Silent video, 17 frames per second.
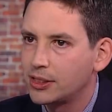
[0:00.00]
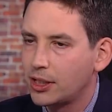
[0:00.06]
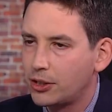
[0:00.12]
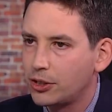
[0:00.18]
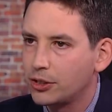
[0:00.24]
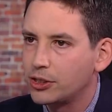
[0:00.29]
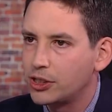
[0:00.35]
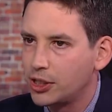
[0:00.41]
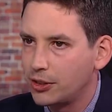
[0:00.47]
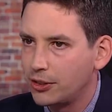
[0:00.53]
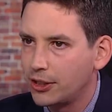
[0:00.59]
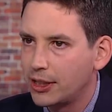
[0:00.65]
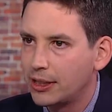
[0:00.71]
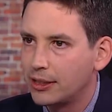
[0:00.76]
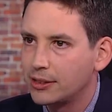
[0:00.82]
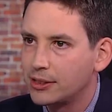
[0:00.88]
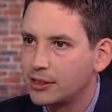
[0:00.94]
such a
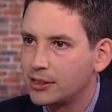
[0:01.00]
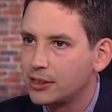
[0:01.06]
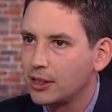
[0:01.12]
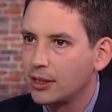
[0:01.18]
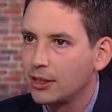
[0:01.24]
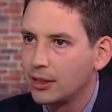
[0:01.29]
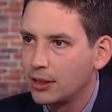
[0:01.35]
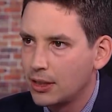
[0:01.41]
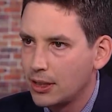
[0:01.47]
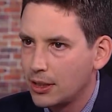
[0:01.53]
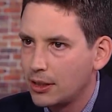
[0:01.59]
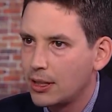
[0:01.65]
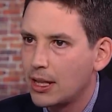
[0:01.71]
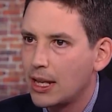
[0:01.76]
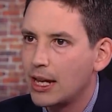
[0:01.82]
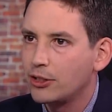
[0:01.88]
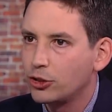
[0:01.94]
serious
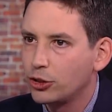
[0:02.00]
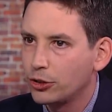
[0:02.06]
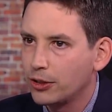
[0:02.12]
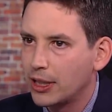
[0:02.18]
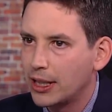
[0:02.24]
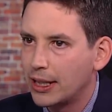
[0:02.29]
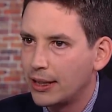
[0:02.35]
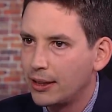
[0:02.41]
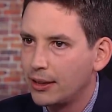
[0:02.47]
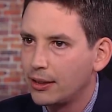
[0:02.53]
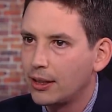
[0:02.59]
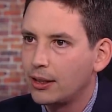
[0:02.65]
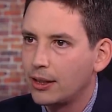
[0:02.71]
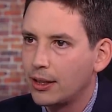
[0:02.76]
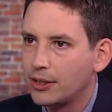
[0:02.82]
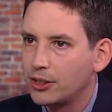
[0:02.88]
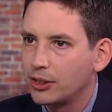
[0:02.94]
injury,
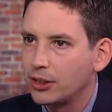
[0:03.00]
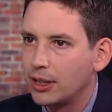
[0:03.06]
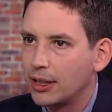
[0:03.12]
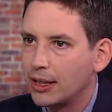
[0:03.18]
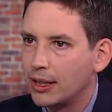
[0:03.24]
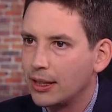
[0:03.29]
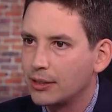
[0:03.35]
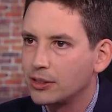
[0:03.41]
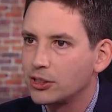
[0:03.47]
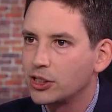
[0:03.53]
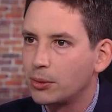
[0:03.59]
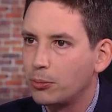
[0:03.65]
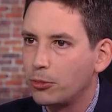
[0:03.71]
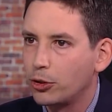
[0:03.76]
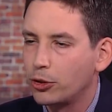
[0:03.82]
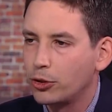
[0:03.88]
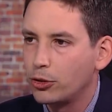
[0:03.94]
allegedly, and
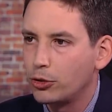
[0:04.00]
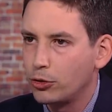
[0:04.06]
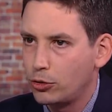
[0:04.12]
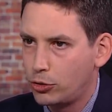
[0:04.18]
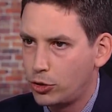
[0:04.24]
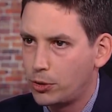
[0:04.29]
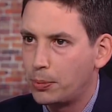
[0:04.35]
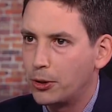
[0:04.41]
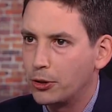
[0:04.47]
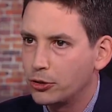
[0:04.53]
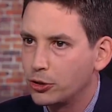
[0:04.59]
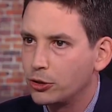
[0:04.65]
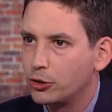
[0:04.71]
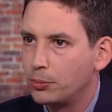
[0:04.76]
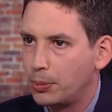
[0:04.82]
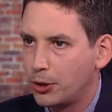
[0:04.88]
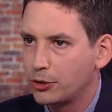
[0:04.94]
someone the
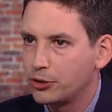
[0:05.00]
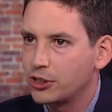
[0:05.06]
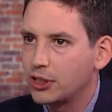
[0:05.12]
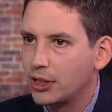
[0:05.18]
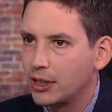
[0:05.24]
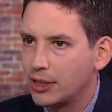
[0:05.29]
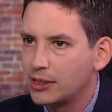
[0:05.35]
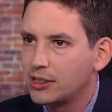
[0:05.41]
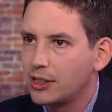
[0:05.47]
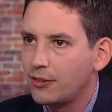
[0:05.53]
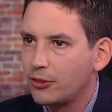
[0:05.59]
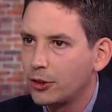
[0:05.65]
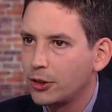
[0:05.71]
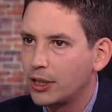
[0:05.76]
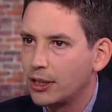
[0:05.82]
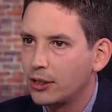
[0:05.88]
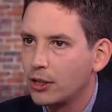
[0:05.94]
person who personally
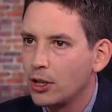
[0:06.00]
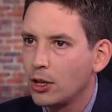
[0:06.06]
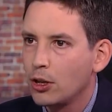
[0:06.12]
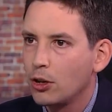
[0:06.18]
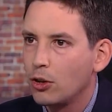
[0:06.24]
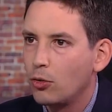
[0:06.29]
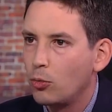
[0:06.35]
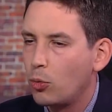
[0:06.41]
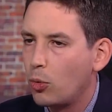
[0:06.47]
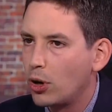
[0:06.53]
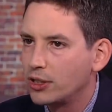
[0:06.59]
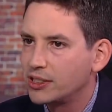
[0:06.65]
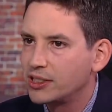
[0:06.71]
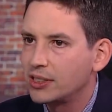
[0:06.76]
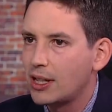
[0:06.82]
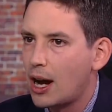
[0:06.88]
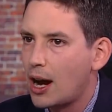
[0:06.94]
suffered it
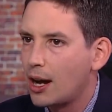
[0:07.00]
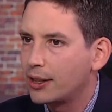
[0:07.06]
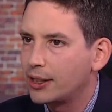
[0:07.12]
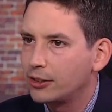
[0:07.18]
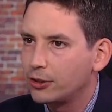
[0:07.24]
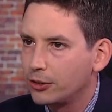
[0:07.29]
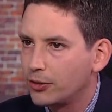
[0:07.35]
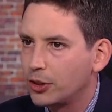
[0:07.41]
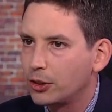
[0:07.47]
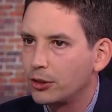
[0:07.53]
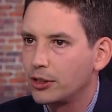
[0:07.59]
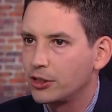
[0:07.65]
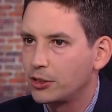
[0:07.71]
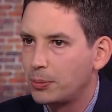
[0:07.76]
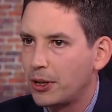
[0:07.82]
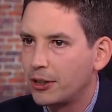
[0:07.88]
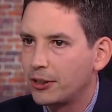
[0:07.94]
was not interviewed
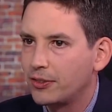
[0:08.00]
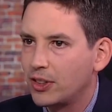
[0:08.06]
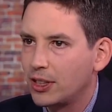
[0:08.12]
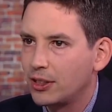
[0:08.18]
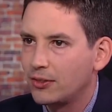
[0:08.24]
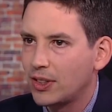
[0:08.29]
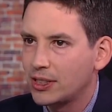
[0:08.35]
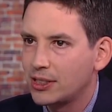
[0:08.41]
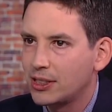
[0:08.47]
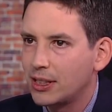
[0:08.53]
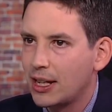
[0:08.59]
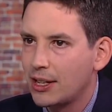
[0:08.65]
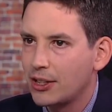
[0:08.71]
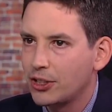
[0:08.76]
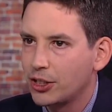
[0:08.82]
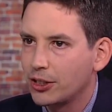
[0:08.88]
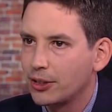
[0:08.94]
as part of the
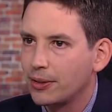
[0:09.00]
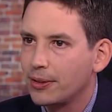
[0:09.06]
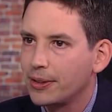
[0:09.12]
investigation.